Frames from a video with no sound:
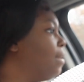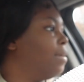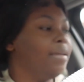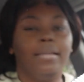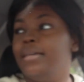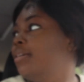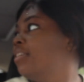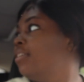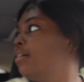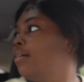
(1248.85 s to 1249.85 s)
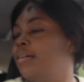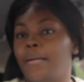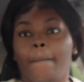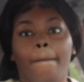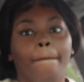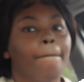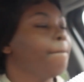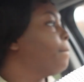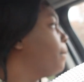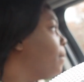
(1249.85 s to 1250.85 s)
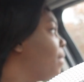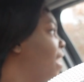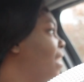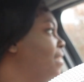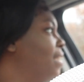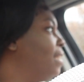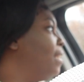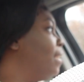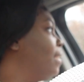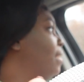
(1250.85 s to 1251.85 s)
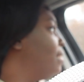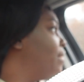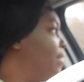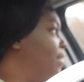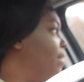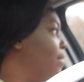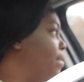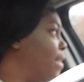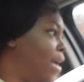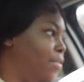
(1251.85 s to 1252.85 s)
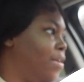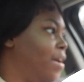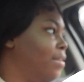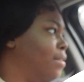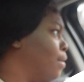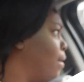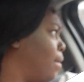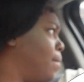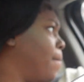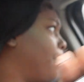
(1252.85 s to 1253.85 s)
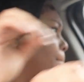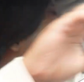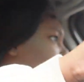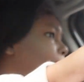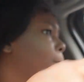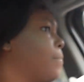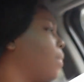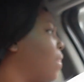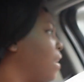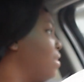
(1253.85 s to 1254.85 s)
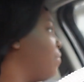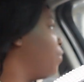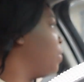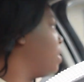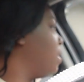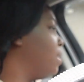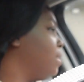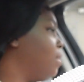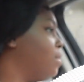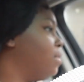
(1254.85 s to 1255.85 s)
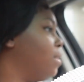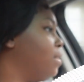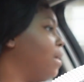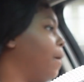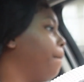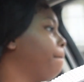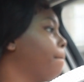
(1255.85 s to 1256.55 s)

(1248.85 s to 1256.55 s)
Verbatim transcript: and it is saturday sunday thanksgiving weekend on sunday